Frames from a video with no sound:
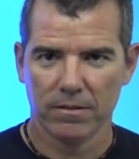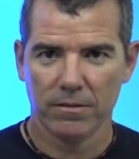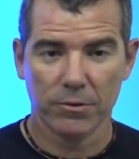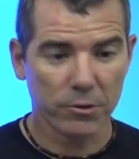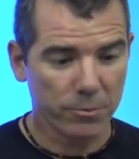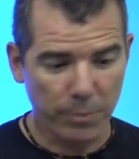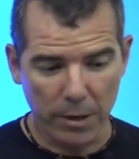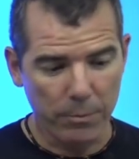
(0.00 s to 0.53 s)

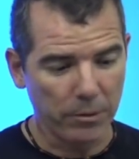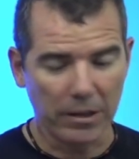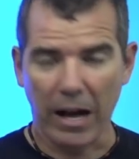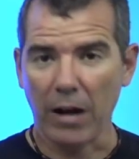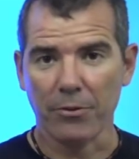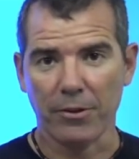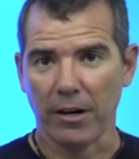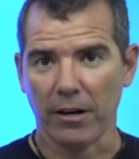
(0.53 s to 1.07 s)
There's people
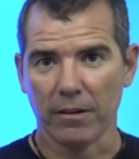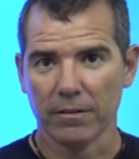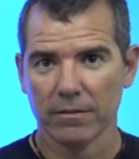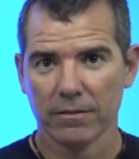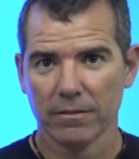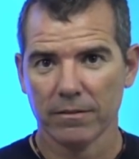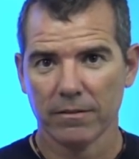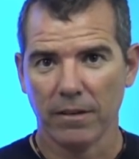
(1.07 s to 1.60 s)
out there,
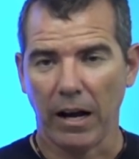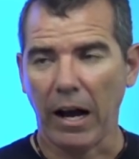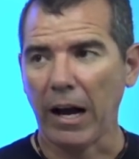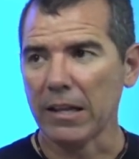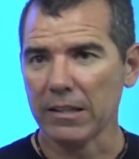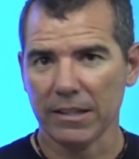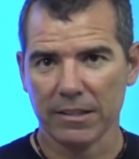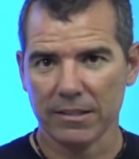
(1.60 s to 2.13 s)

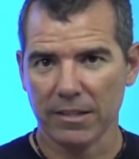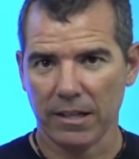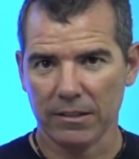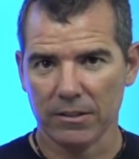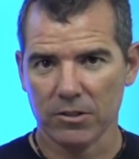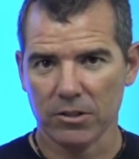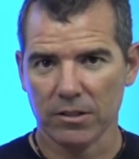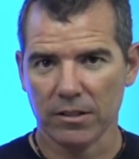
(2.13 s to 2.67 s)
highly
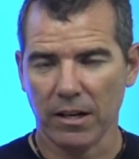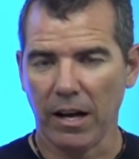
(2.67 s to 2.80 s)
intelligent,